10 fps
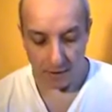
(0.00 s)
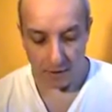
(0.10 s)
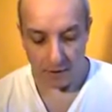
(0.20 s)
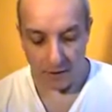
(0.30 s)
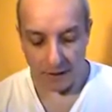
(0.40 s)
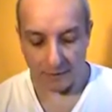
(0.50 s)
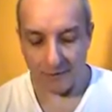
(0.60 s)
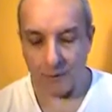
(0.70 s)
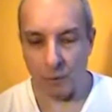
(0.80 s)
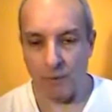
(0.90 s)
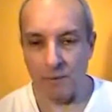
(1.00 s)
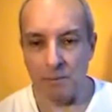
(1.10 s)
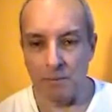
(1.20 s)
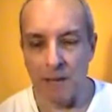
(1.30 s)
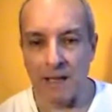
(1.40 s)
connected with
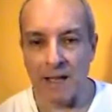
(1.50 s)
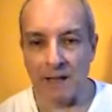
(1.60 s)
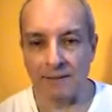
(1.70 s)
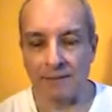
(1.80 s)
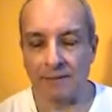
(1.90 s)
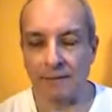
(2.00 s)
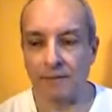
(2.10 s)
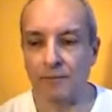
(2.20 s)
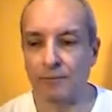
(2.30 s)
Manas.